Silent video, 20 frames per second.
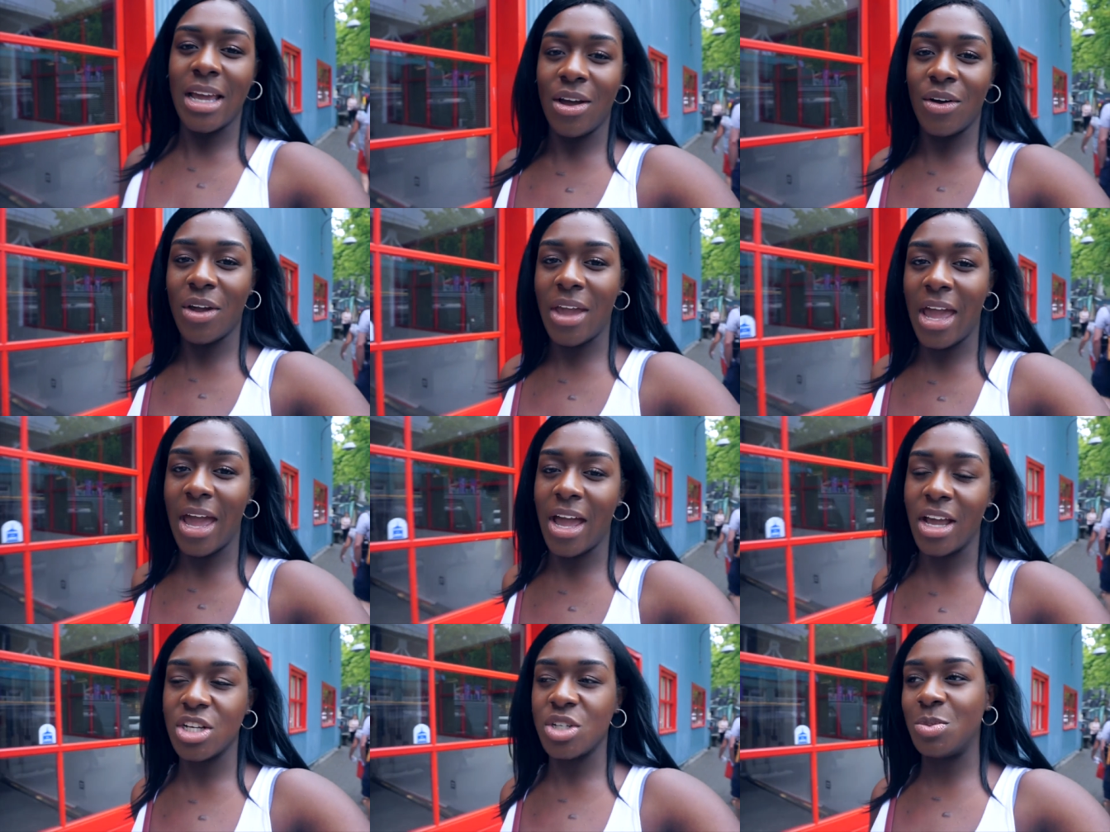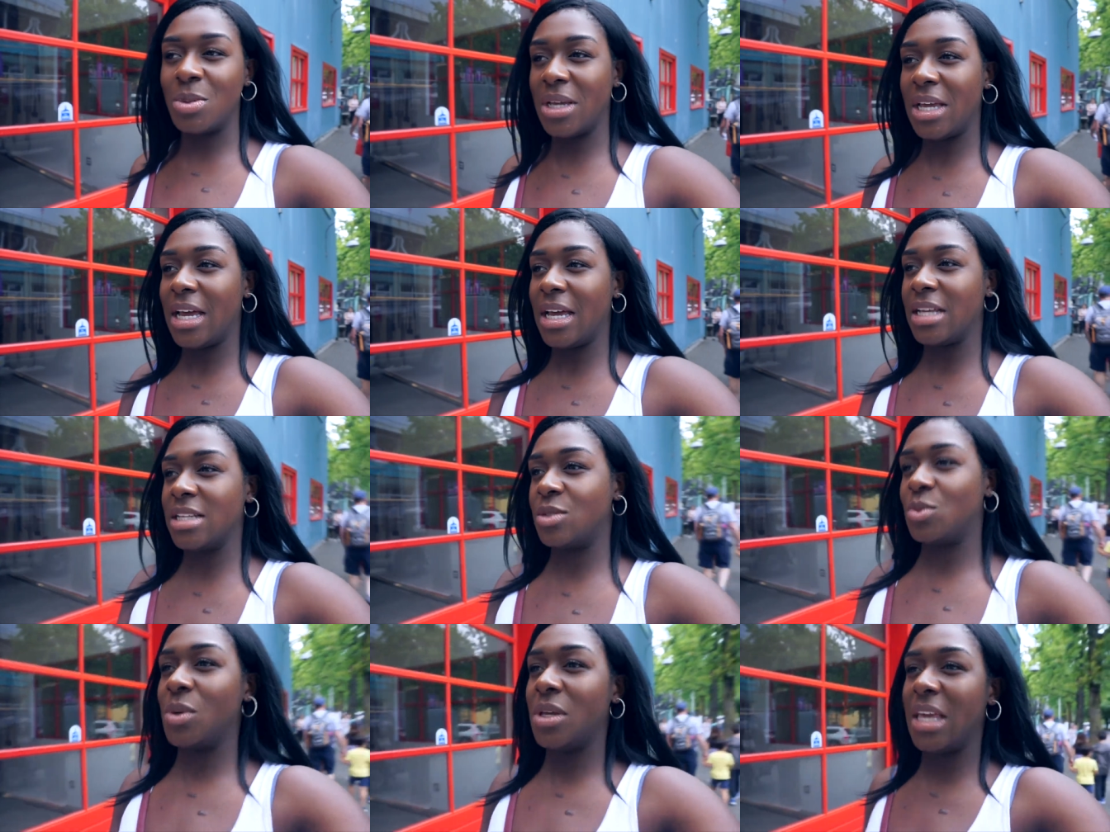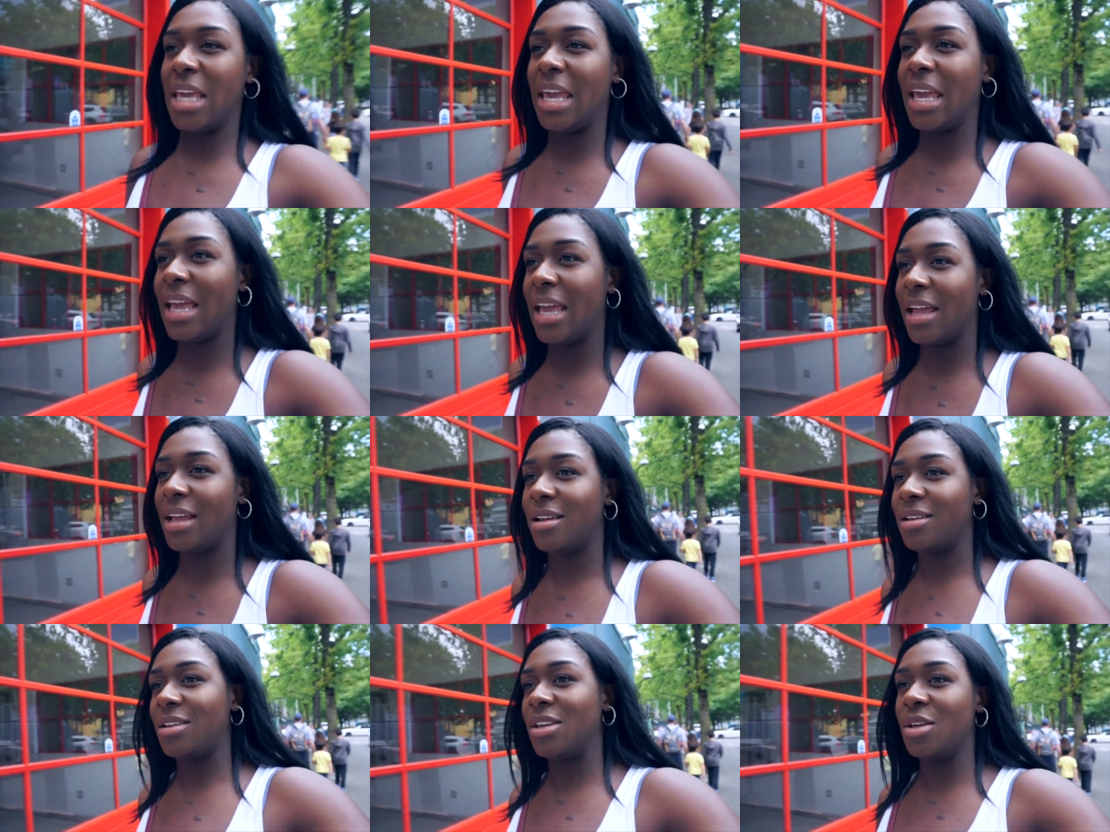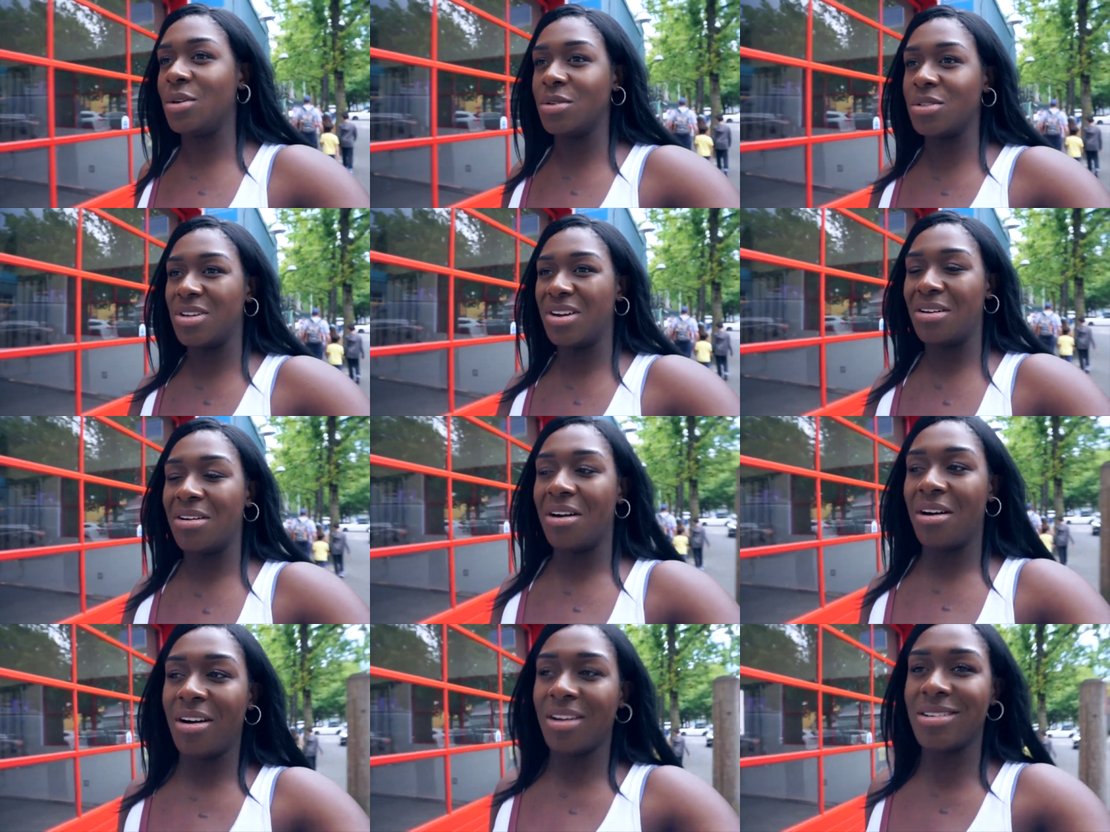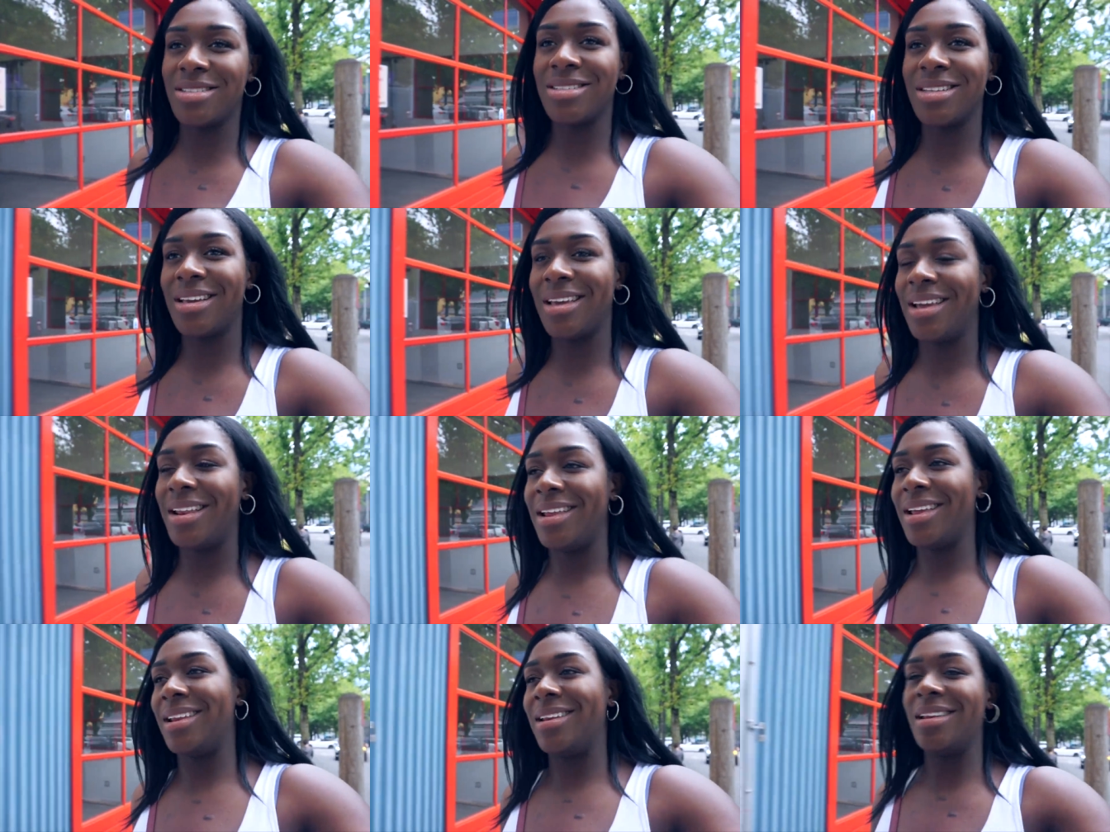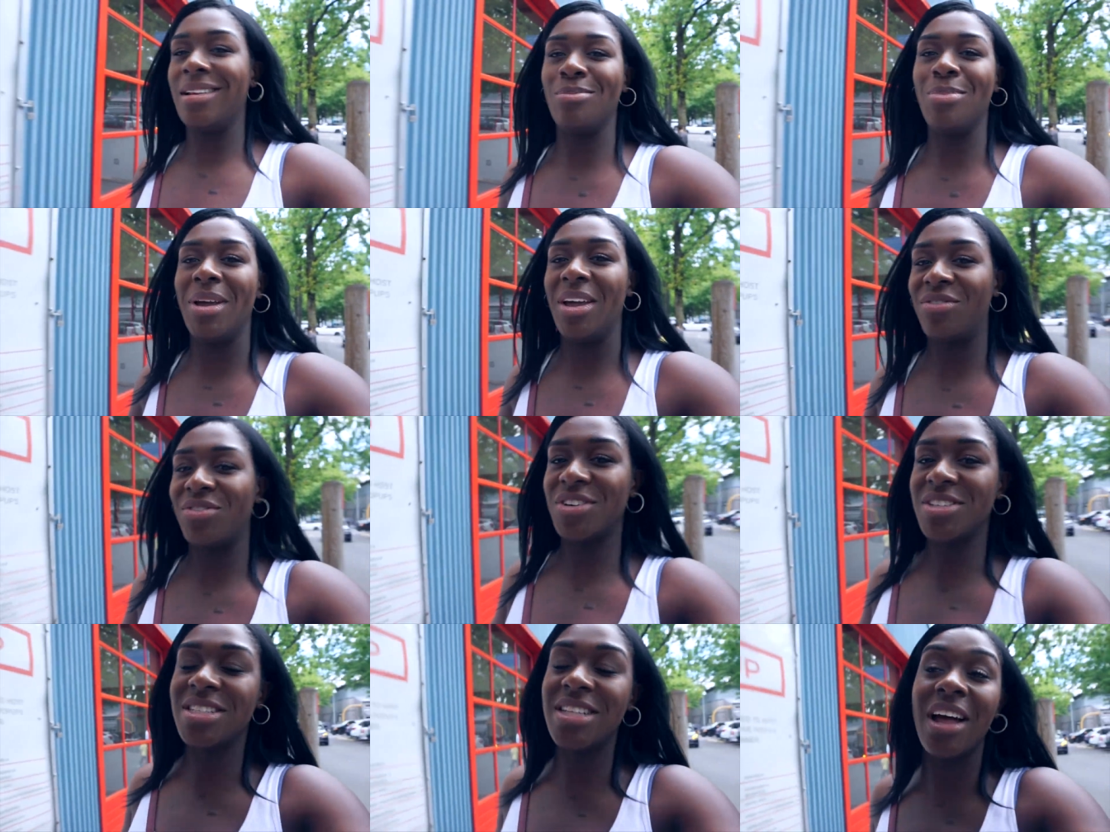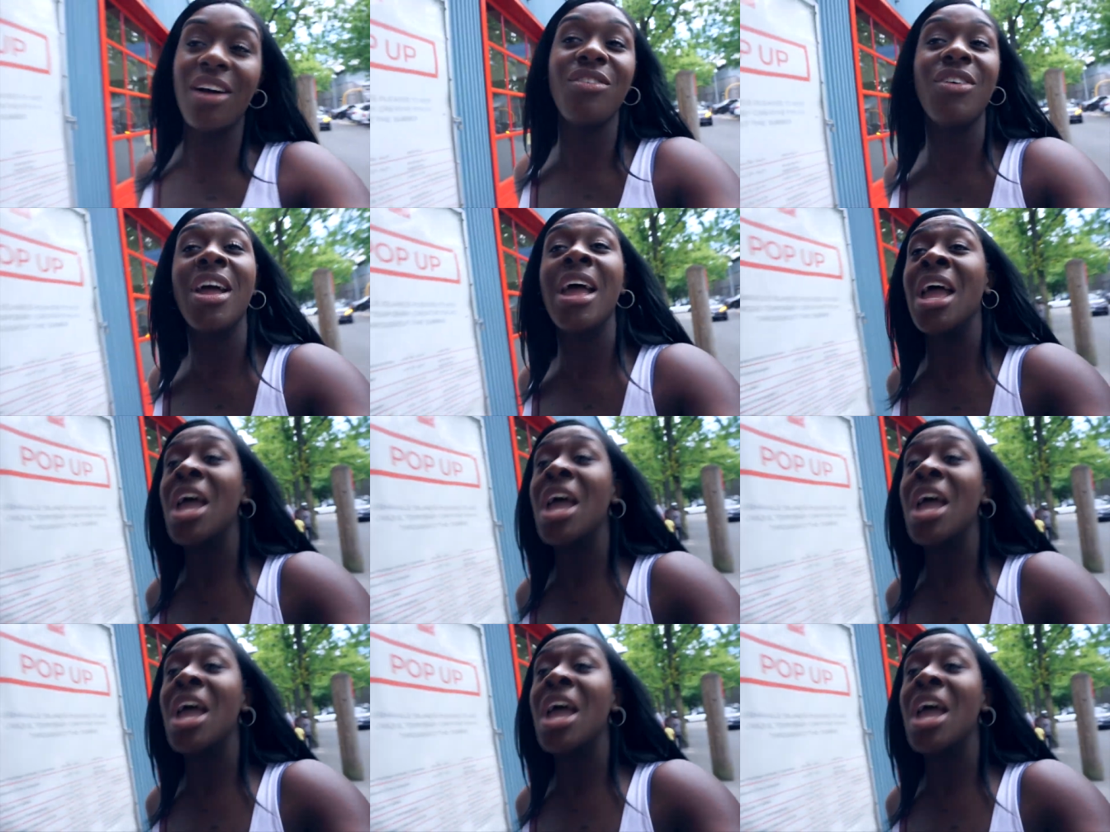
out cash because we can't use our cards to get in and pay for stuff.